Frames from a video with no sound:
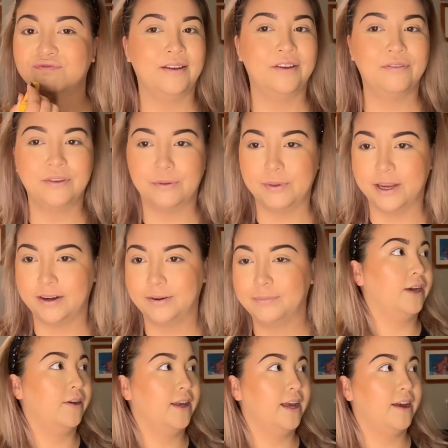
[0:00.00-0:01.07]
I feel better.
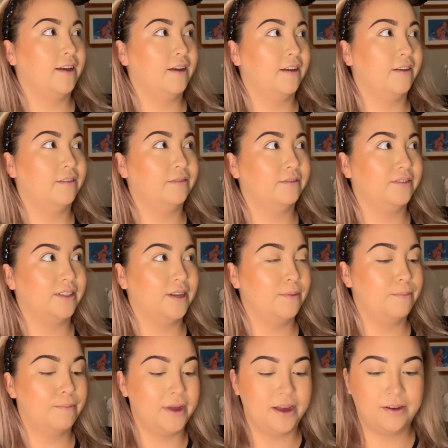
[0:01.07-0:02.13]
Now I have
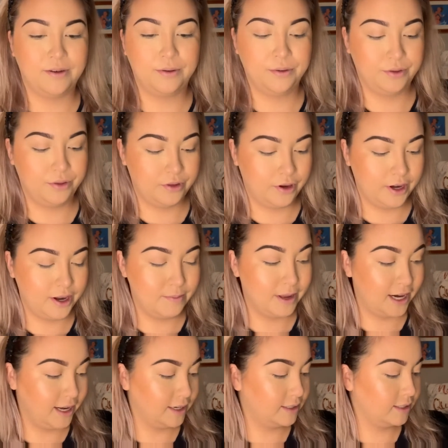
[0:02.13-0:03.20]
about 30
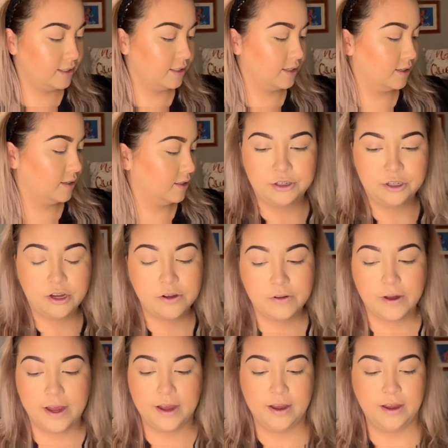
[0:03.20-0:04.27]
minutes.
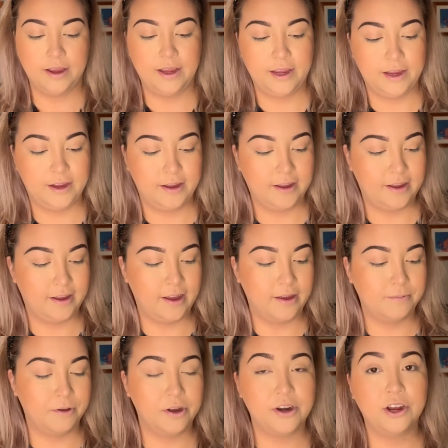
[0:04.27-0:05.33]
So I
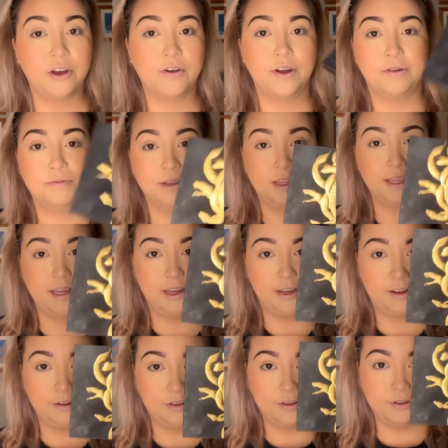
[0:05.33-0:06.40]
am gonna go in with
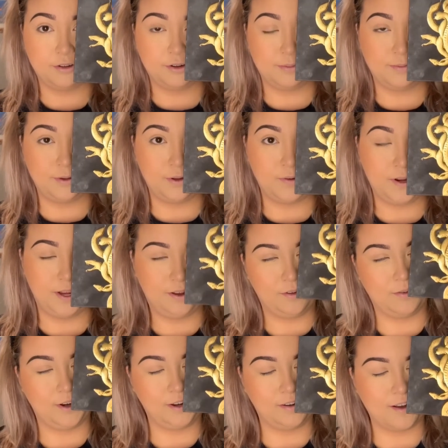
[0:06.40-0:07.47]
the Lunar Beauty
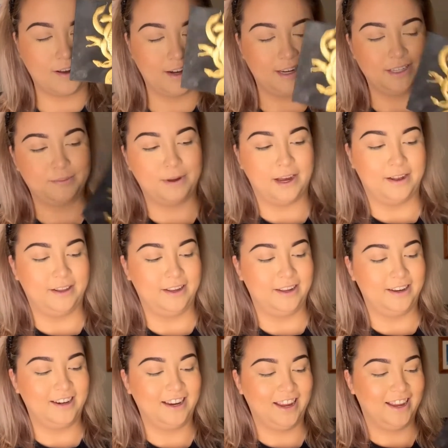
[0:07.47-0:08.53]
Greek Goddess
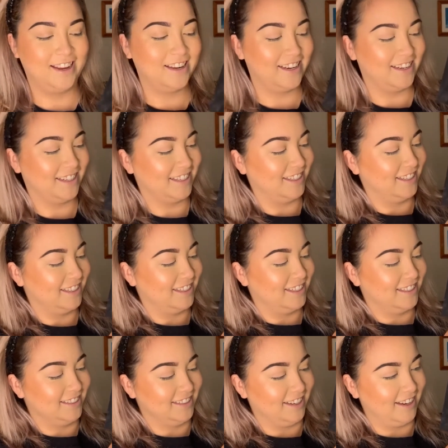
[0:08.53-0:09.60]
palette.
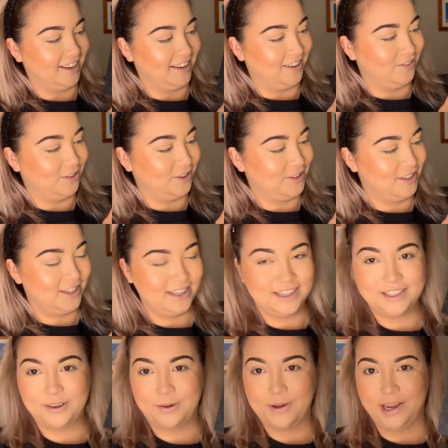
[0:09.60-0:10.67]
I've used
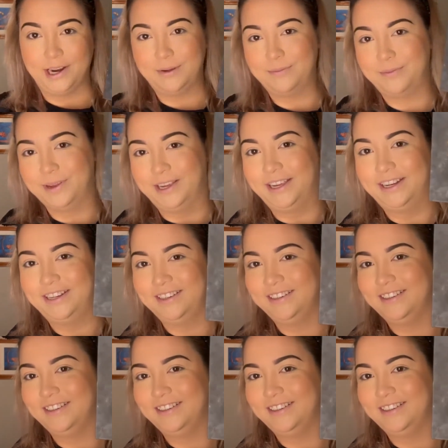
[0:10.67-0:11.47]
this quite a bit.